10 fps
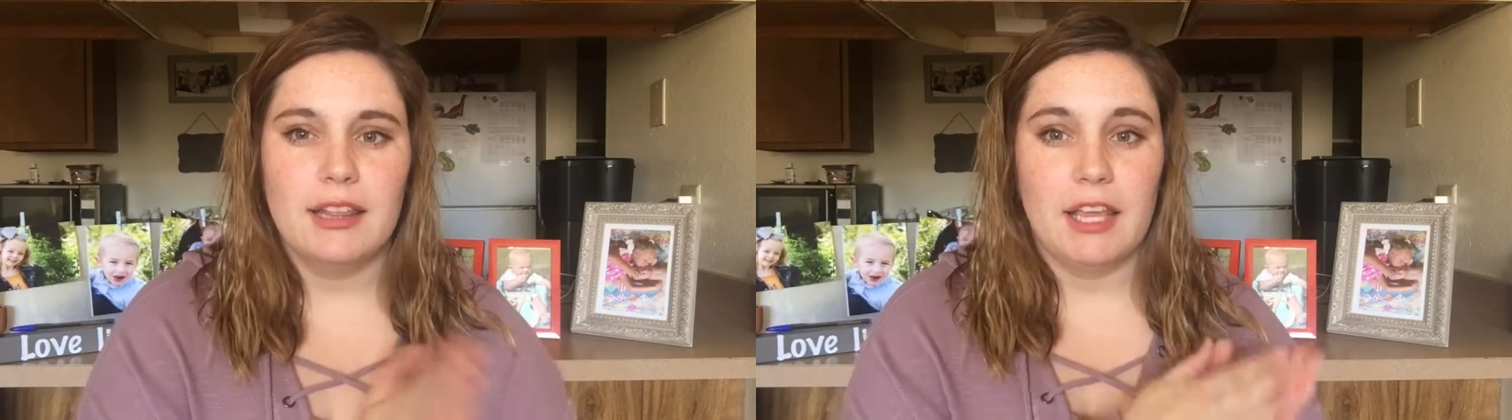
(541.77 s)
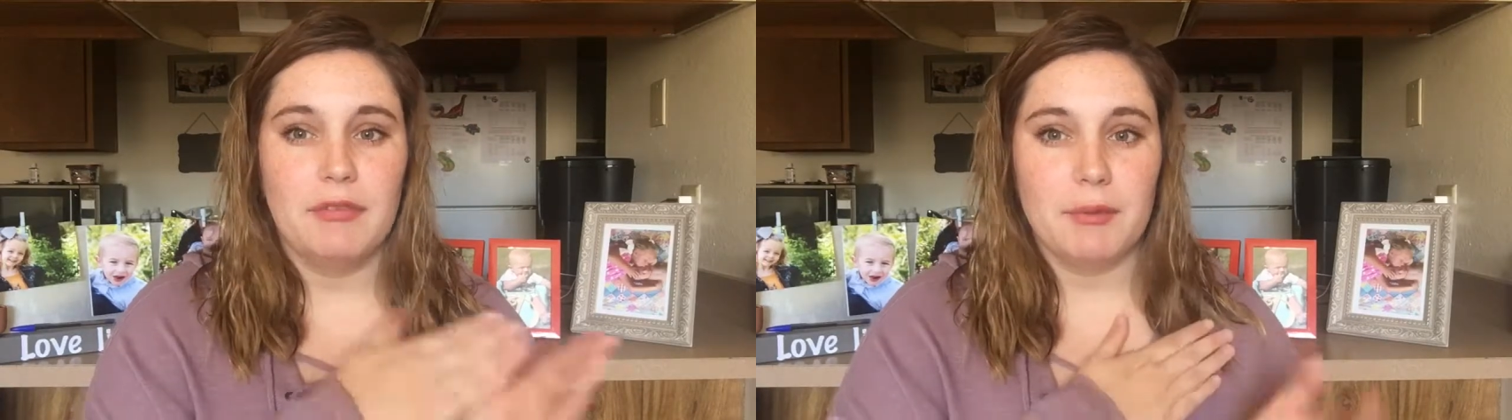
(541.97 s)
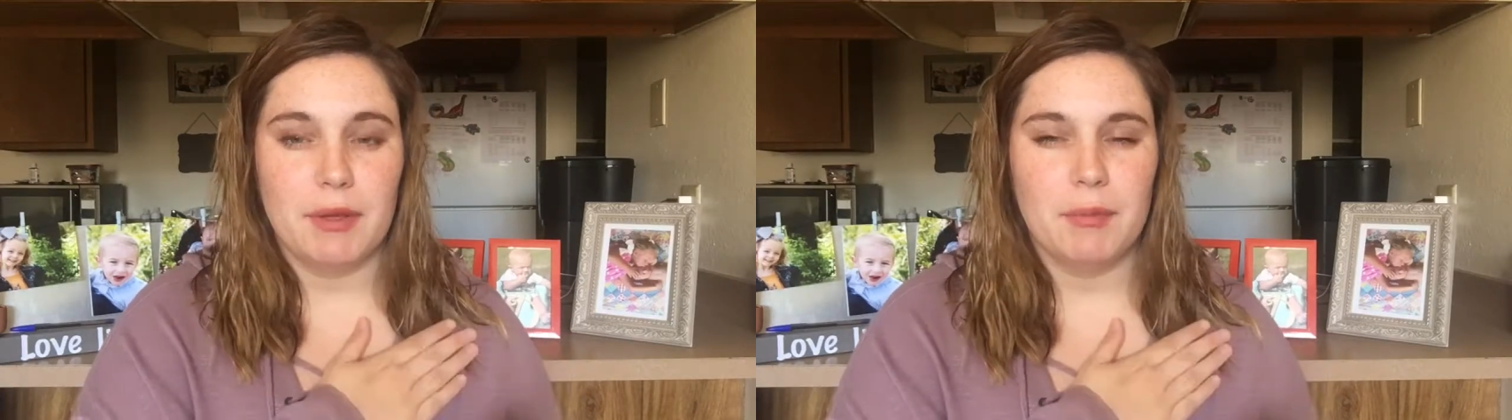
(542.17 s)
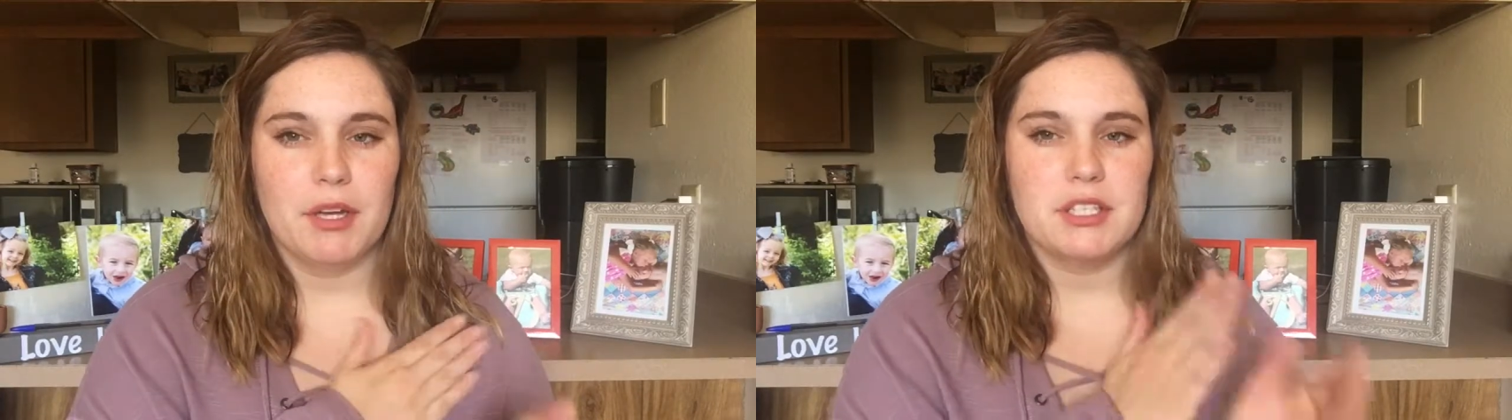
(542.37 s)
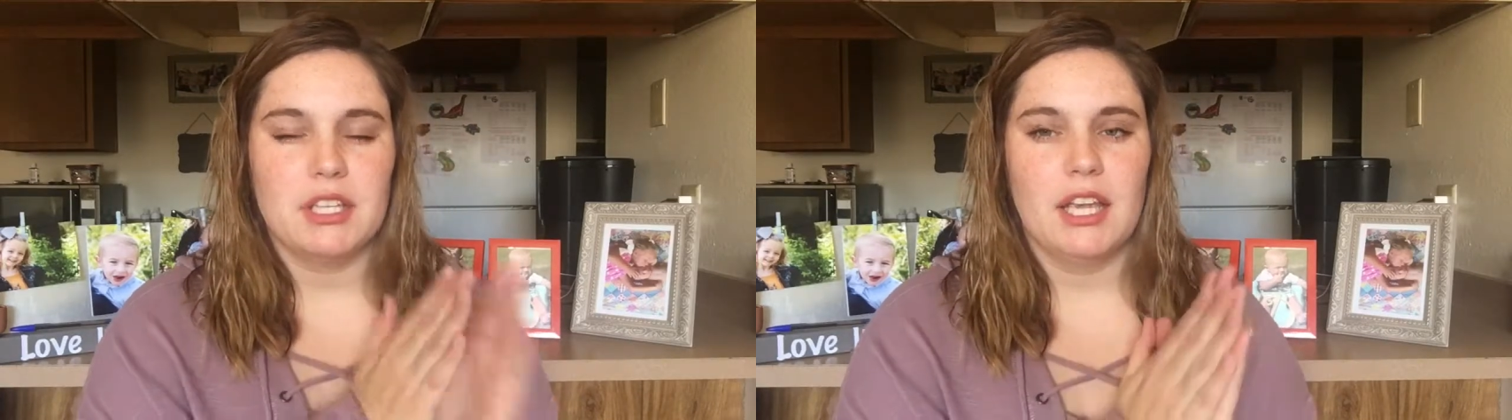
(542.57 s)
like for me
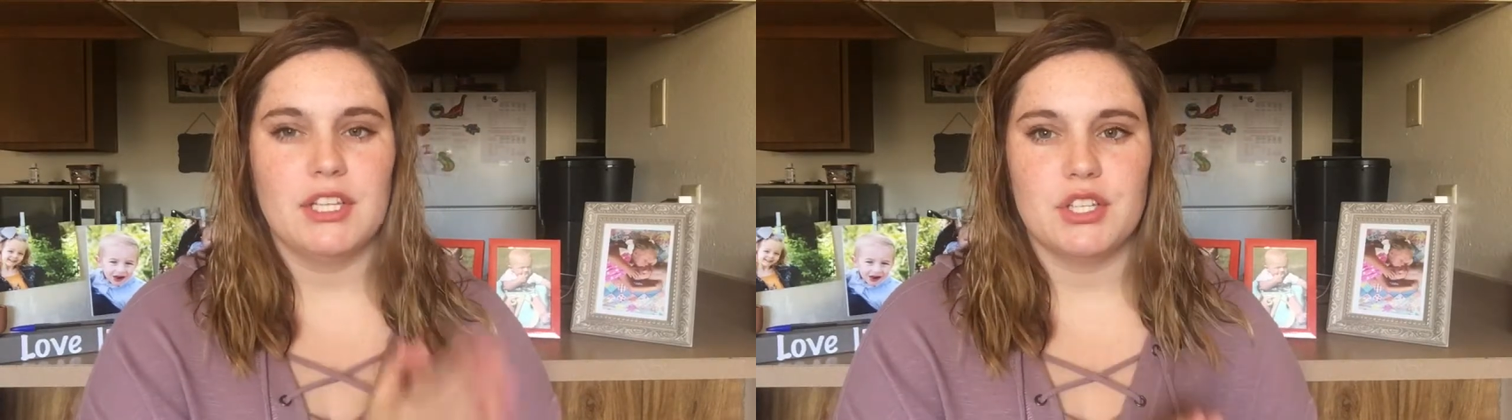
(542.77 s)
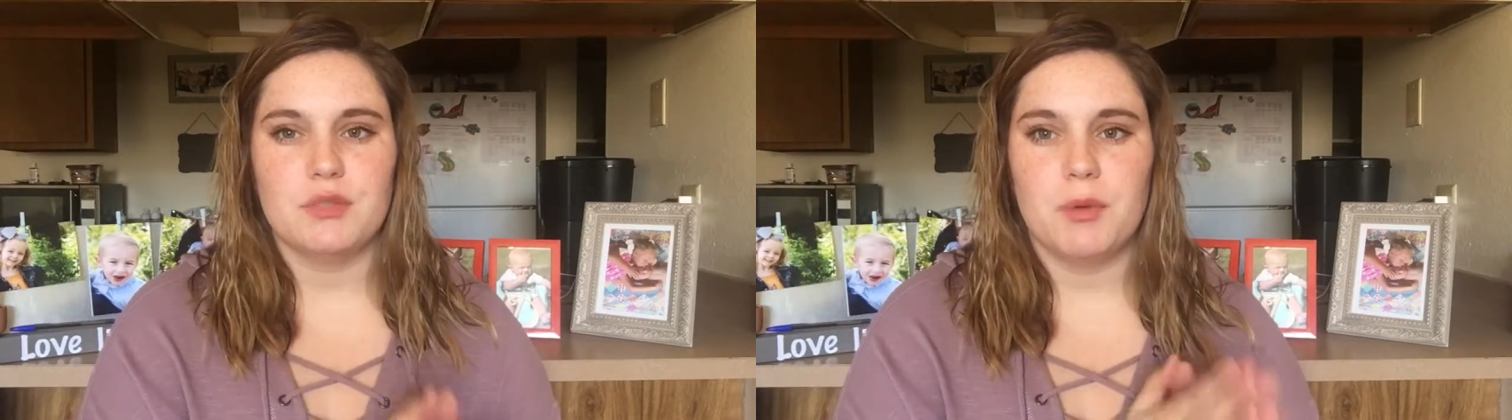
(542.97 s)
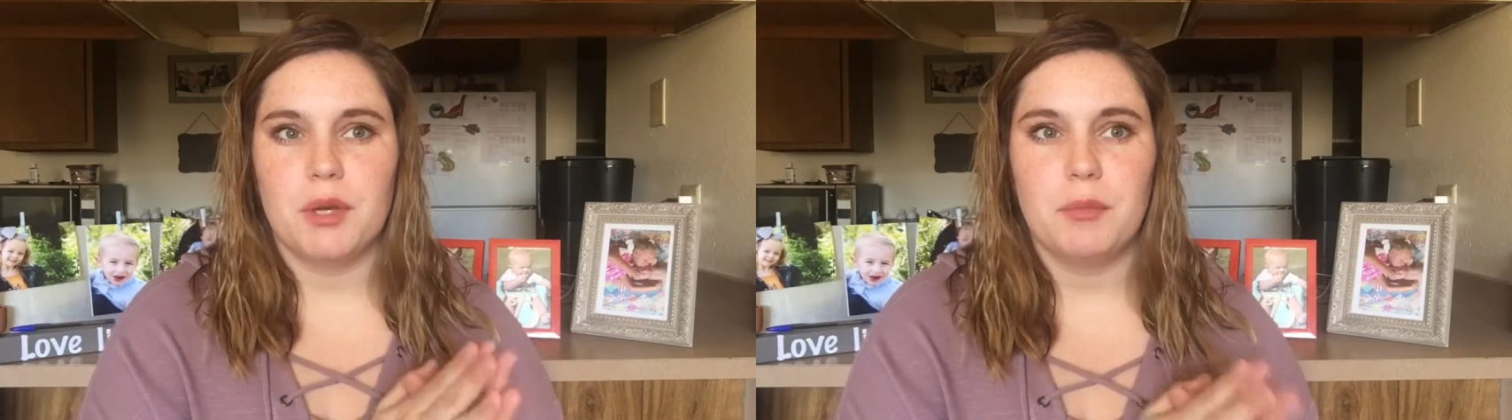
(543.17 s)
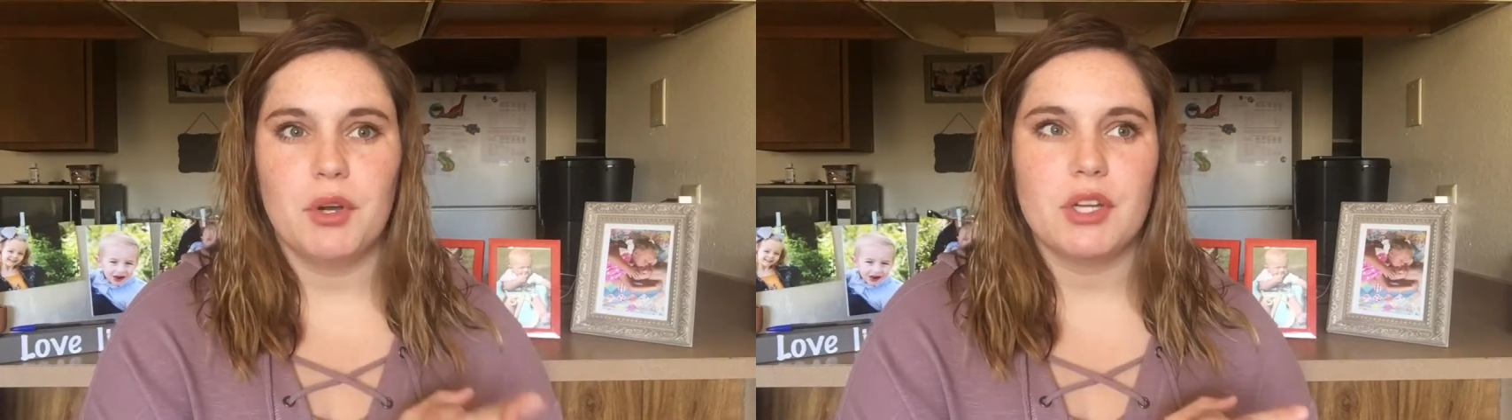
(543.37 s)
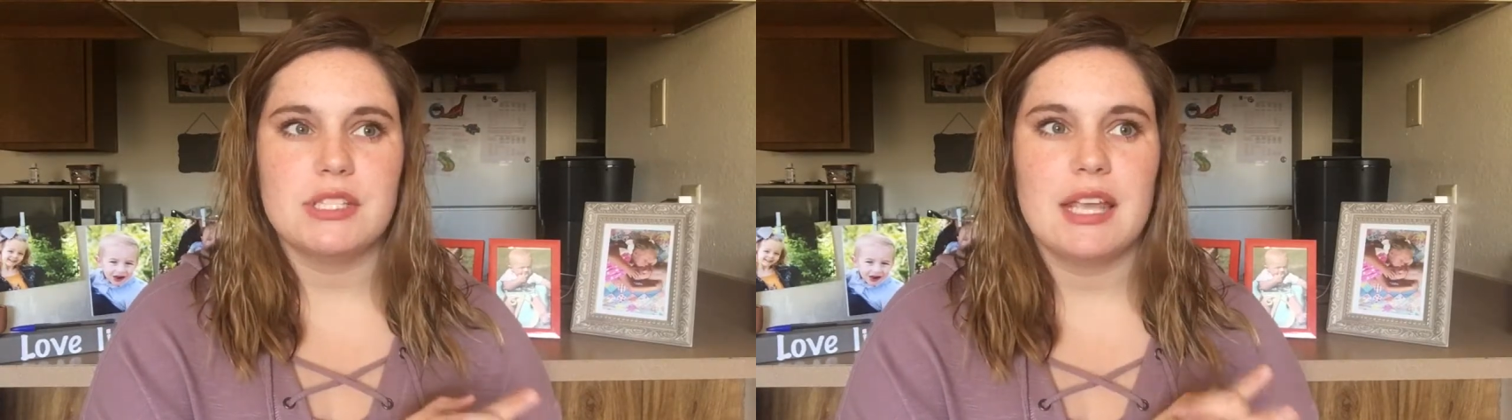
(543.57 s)
personally, I just wanted
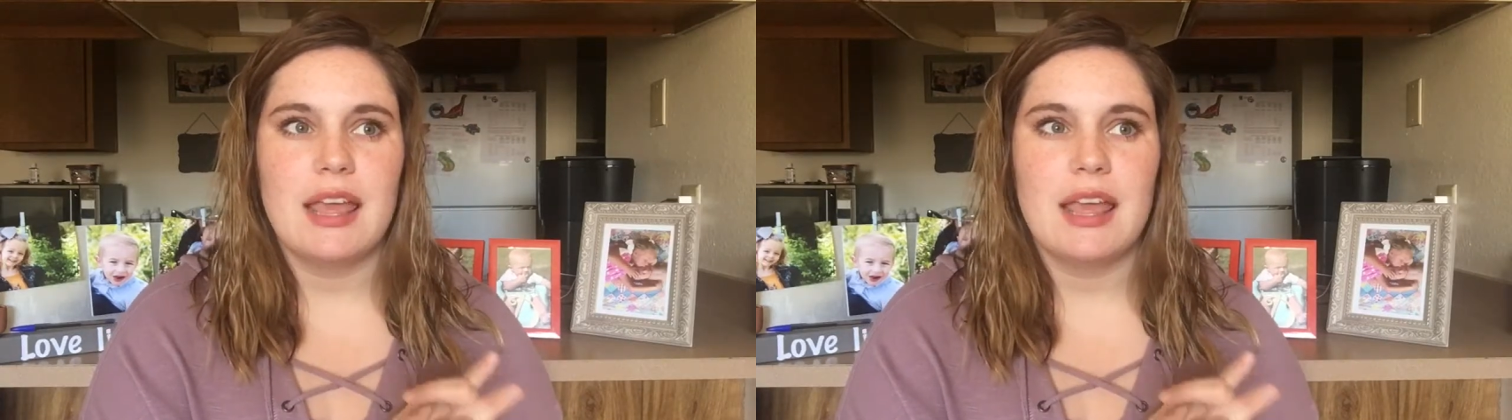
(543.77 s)
Brooks.